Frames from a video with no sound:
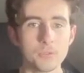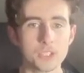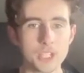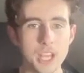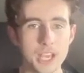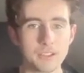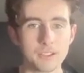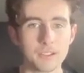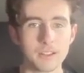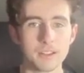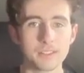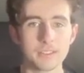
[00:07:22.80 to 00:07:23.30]

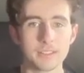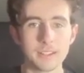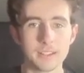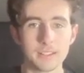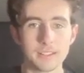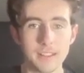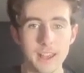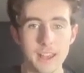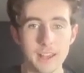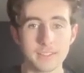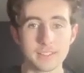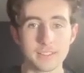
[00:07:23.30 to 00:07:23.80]
channel until
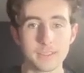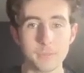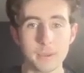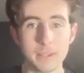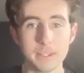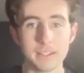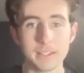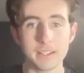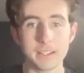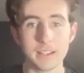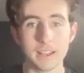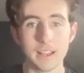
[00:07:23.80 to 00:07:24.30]
its
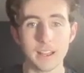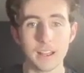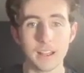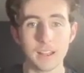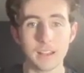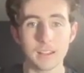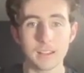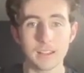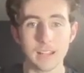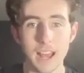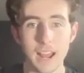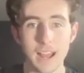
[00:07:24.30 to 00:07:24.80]
estimated
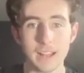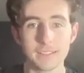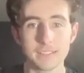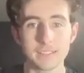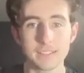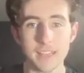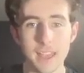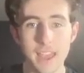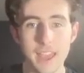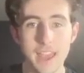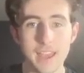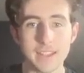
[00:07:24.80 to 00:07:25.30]

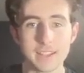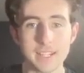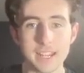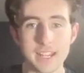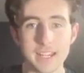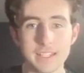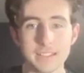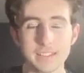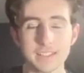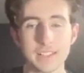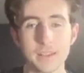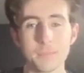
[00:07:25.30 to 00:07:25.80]
last air
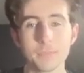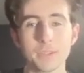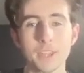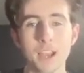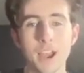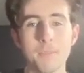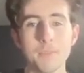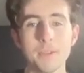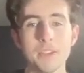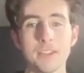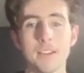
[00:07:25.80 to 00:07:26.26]
date sometime in